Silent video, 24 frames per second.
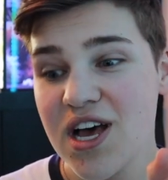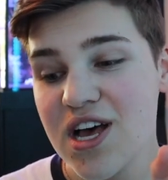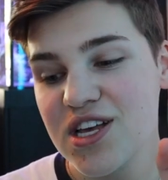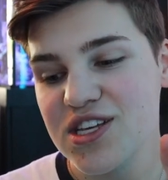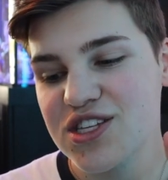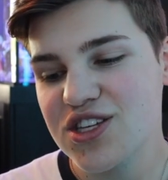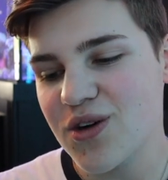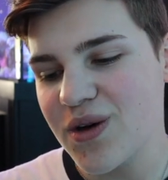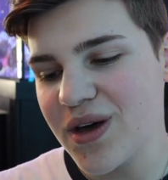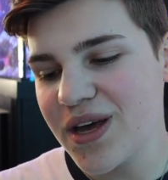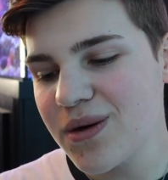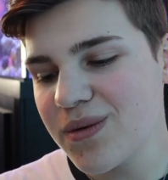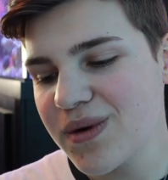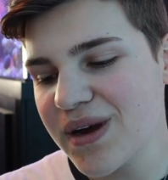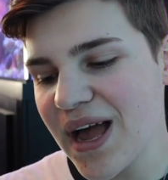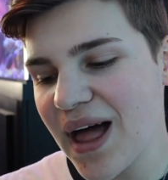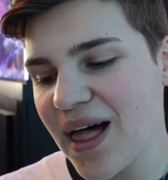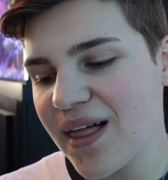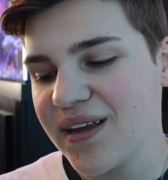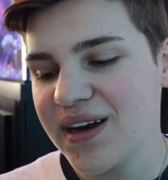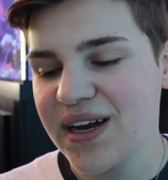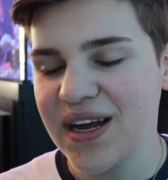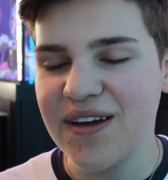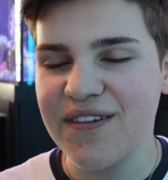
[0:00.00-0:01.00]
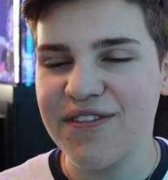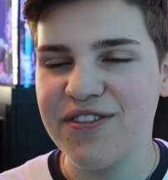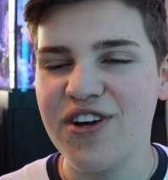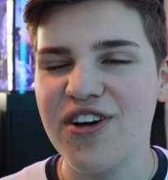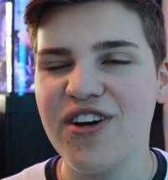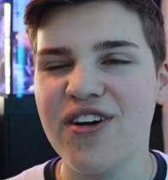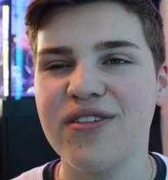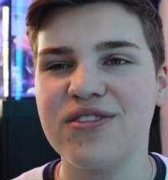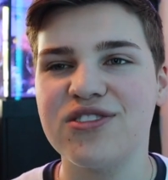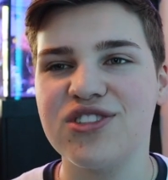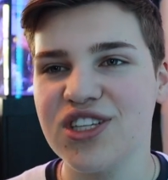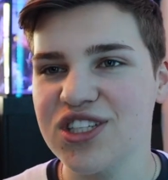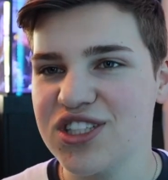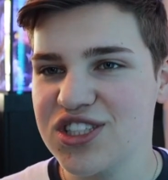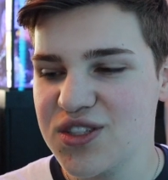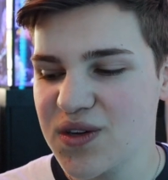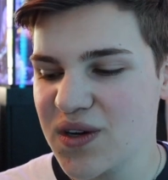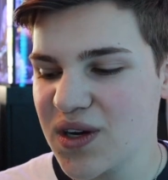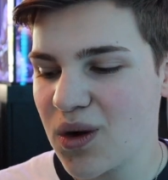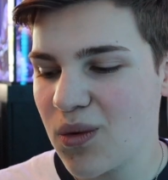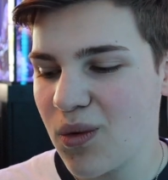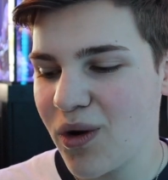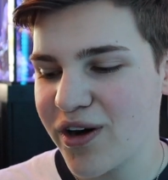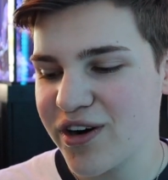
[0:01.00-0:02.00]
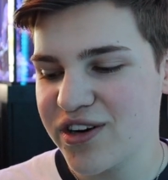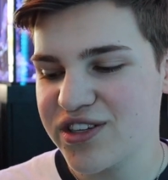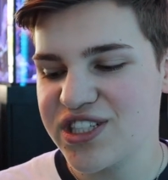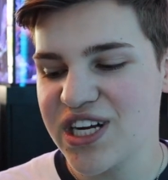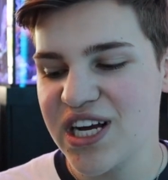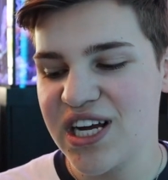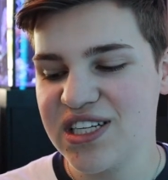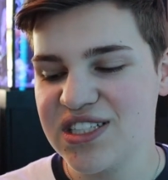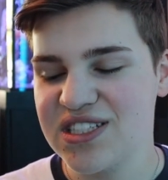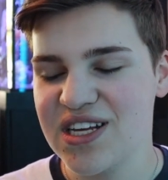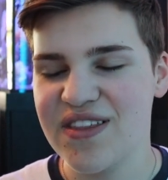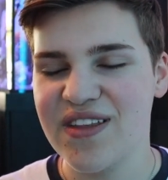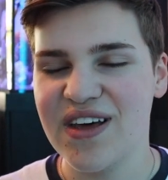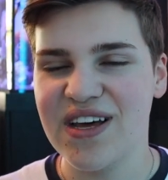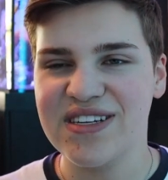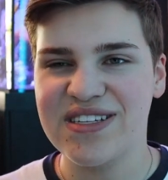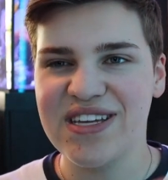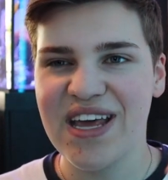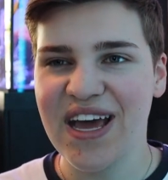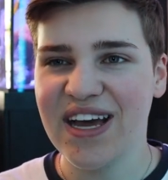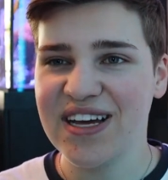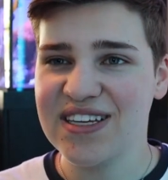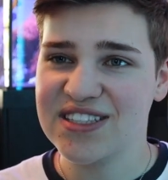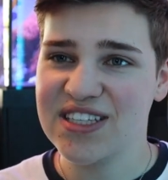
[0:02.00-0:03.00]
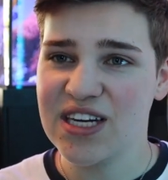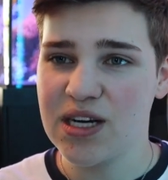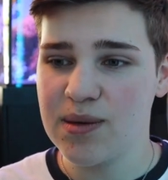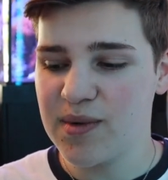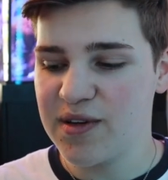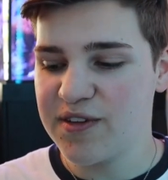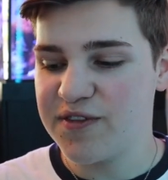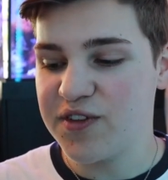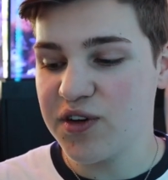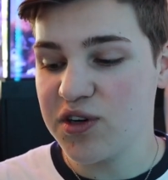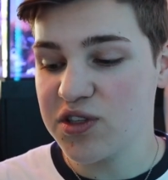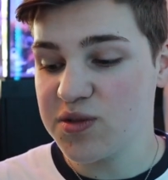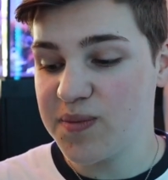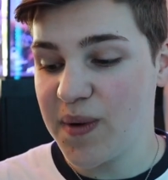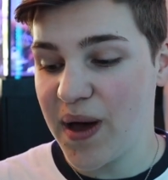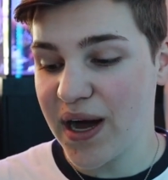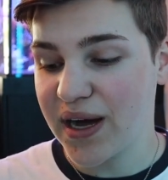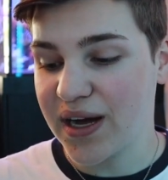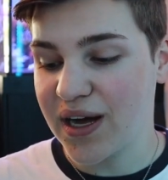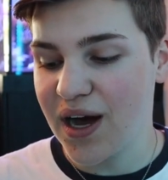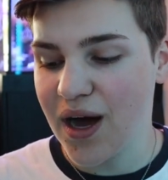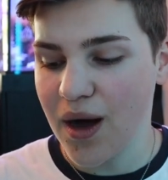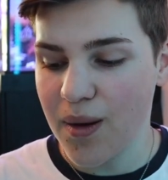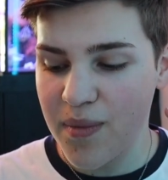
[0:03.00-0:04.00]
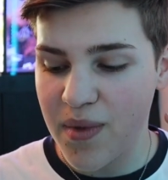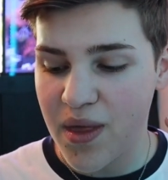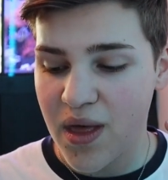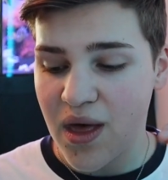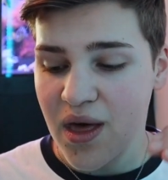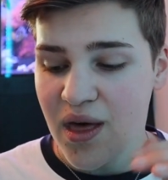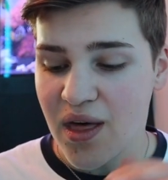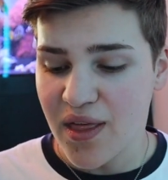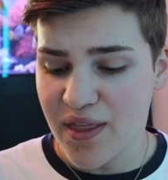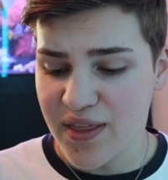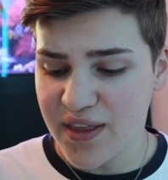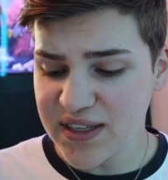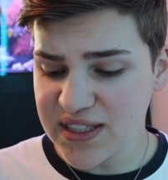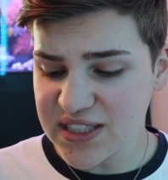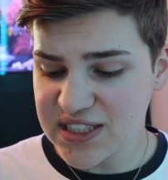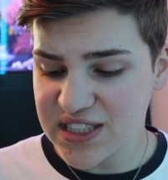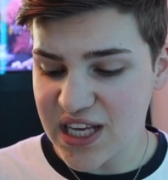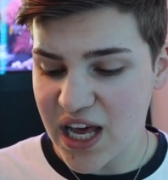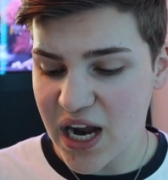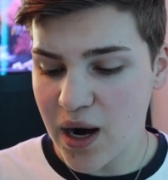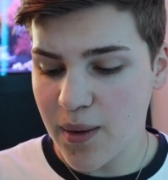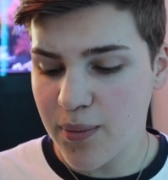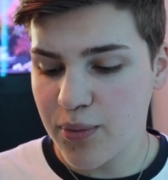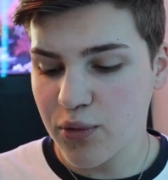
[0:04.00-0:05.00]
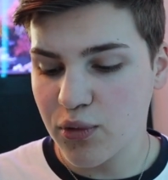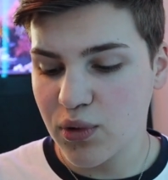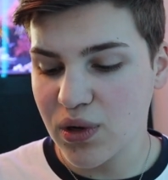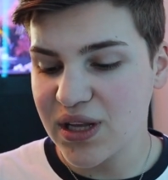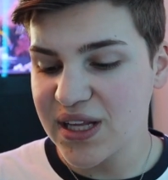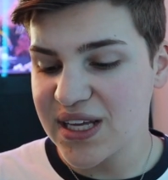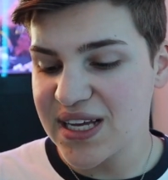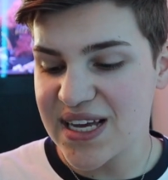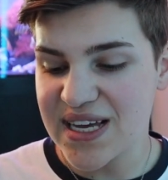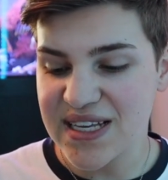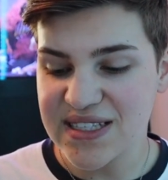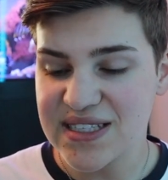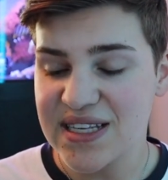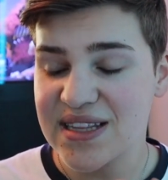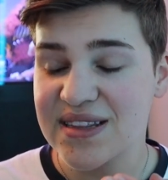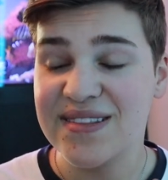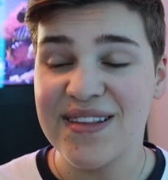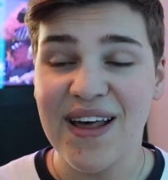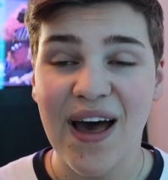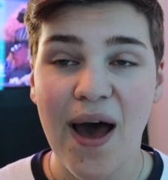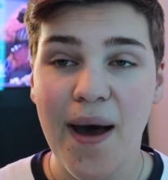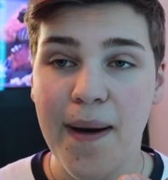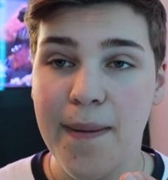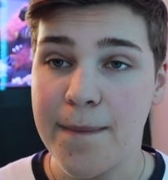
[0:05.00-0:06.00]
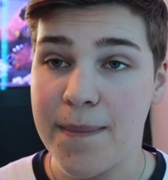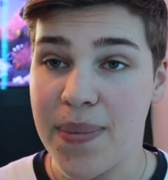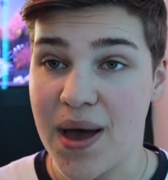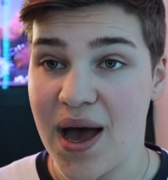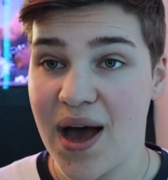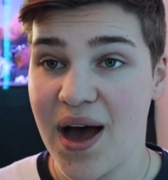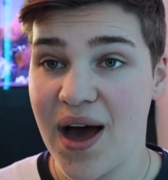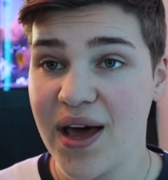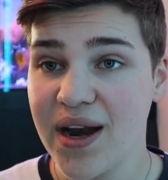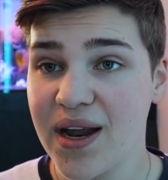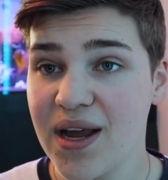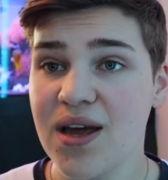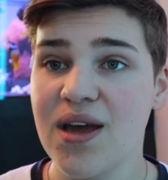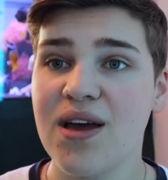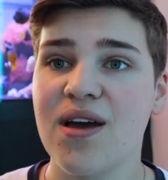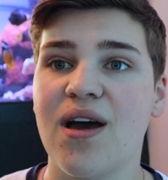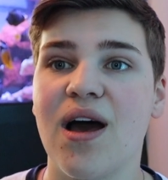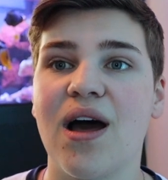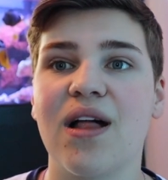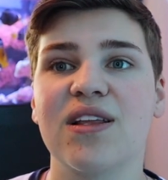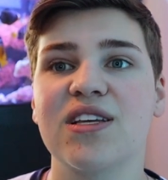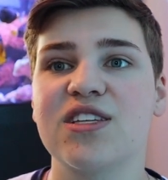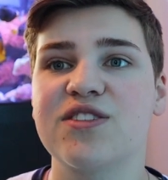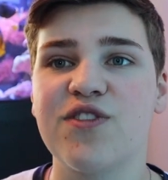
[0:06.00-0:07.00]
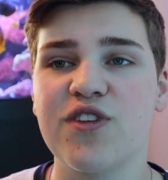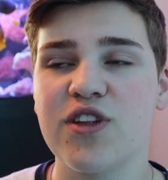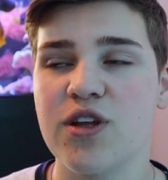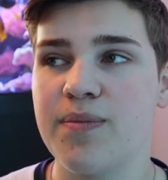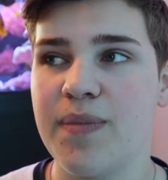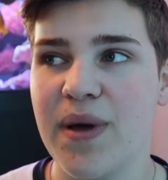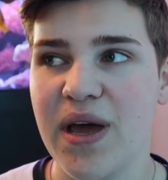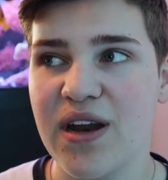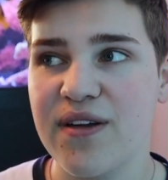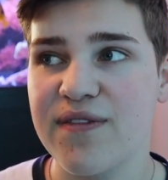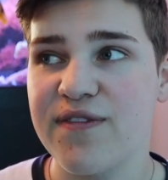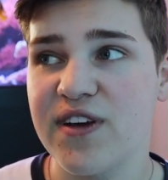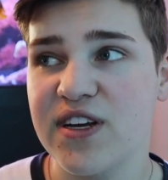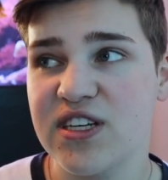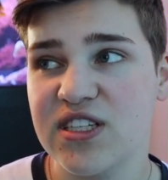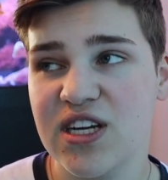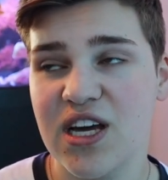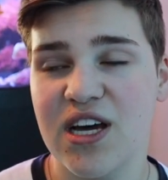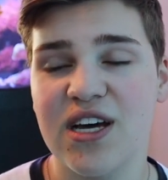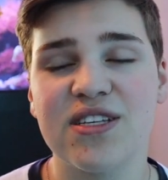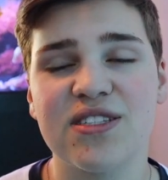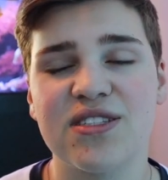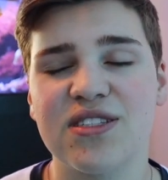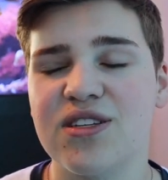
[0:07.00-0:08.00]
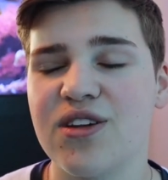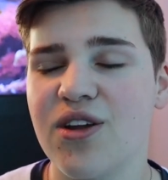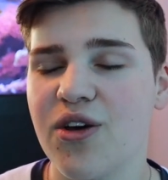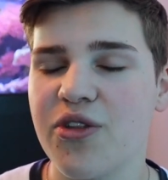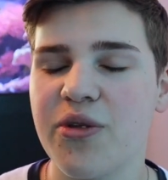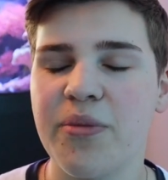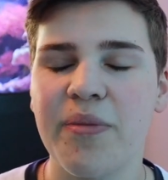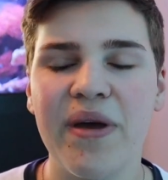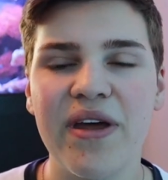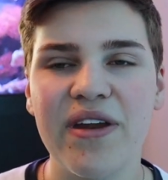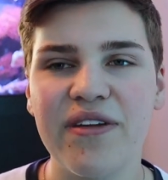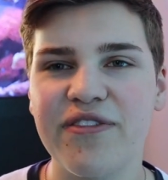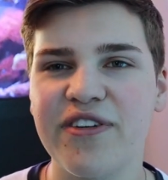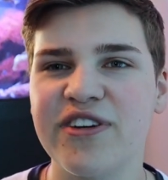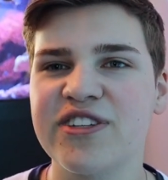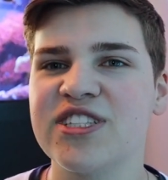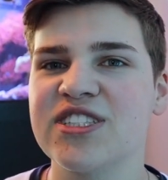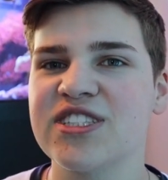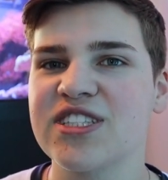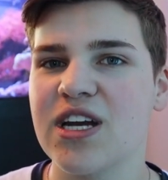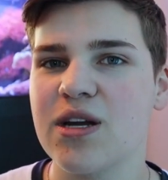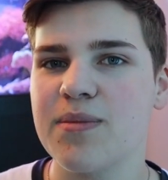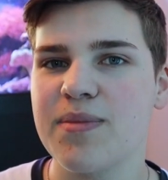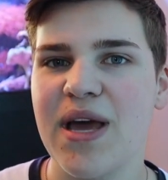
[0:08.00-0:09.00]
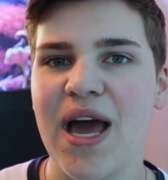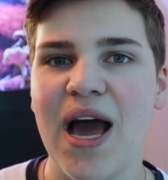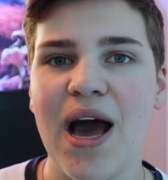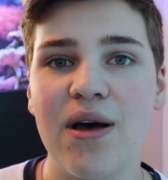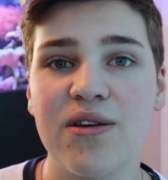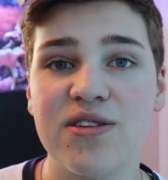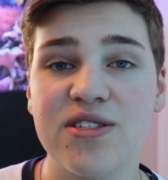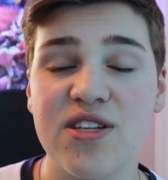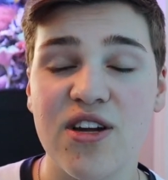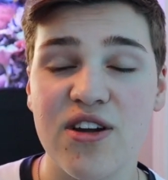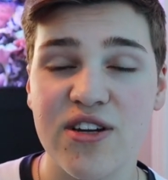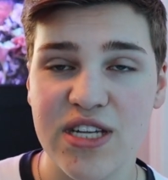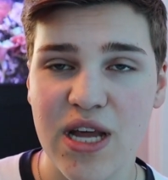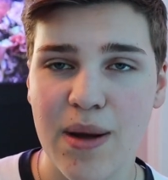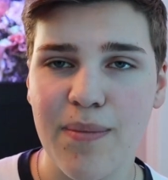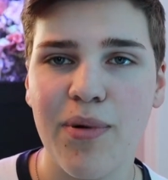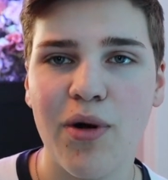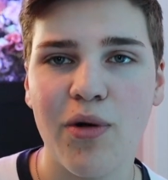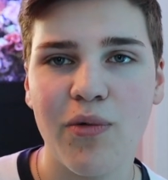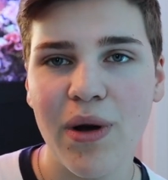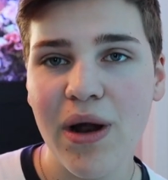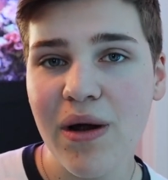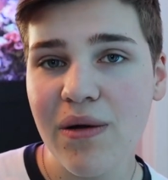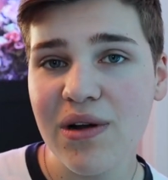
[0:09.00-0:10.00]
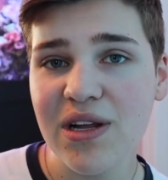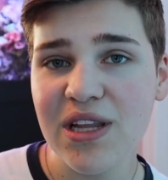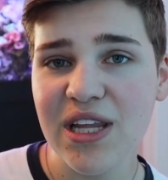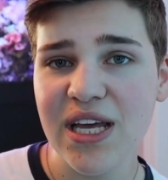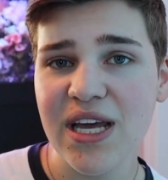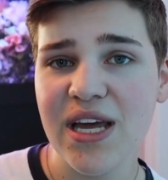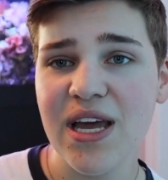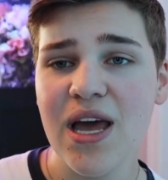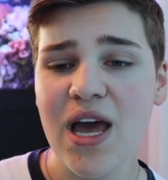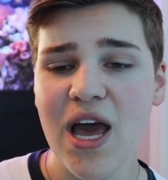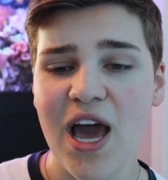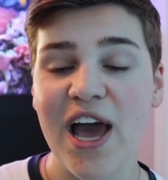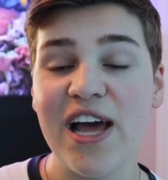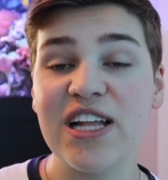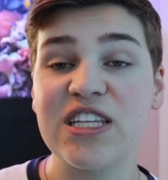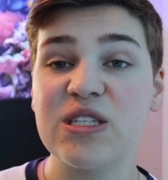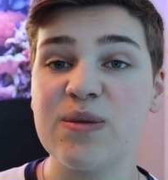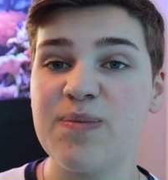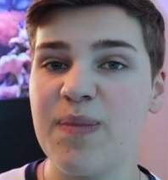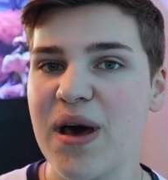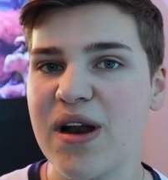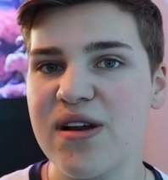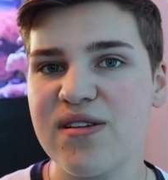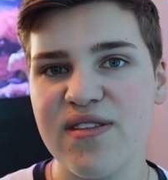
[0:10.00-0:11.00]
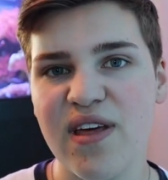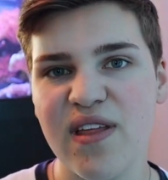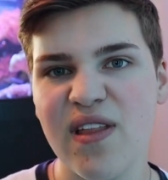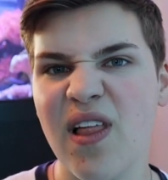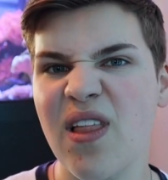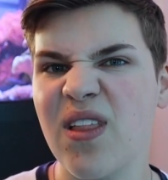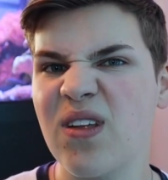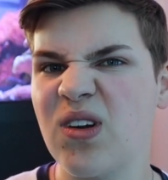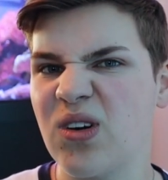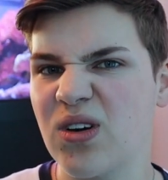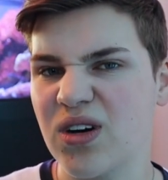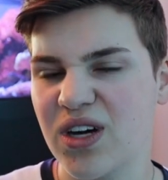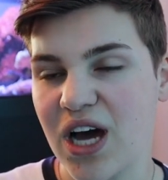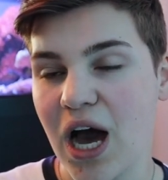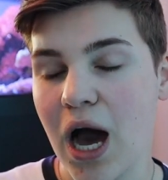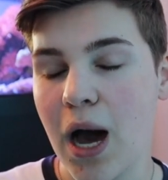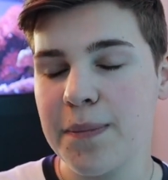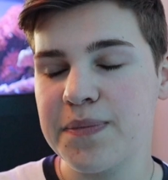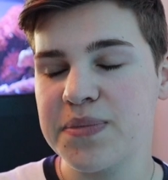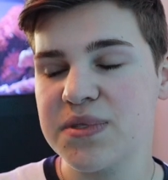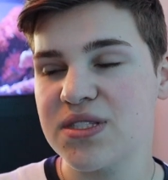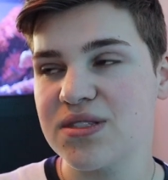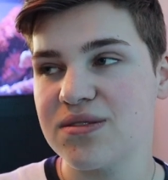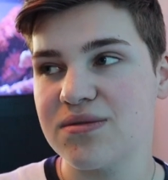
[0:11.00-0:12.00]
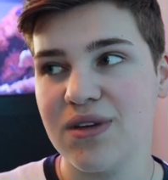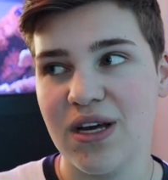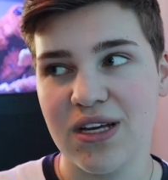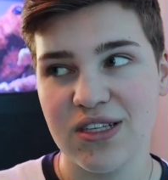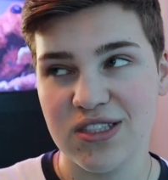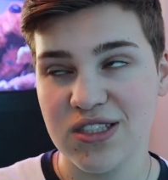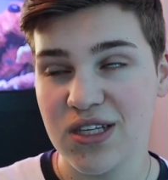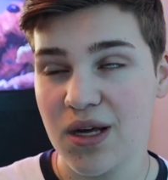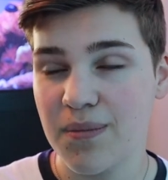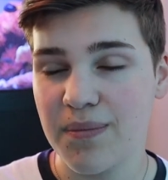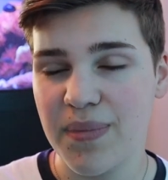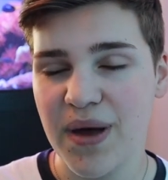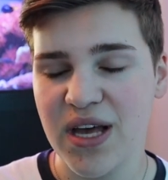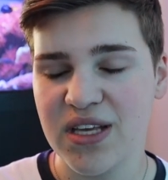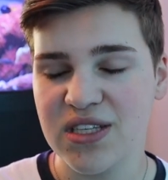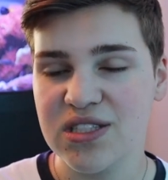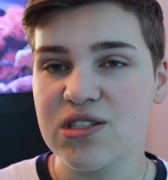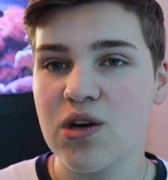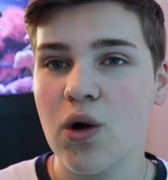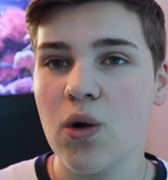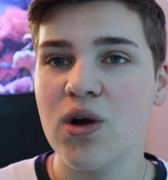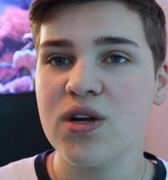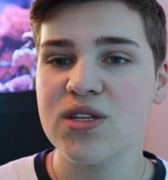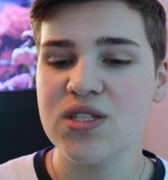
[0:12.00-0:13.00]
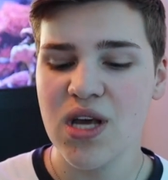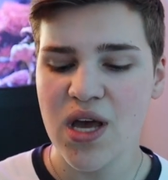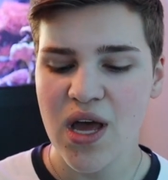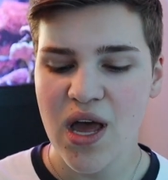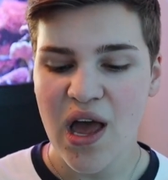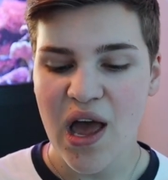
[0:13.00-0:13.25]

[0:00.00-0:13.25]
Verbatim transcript: So in reality, if they're just doing a water change and that tank is gonna be filled back up, this setup really isn't that bad at least for the betta fish, because, you know, the betta fish is going to be housed there temporarily. It's better than the little cups at some pet stores.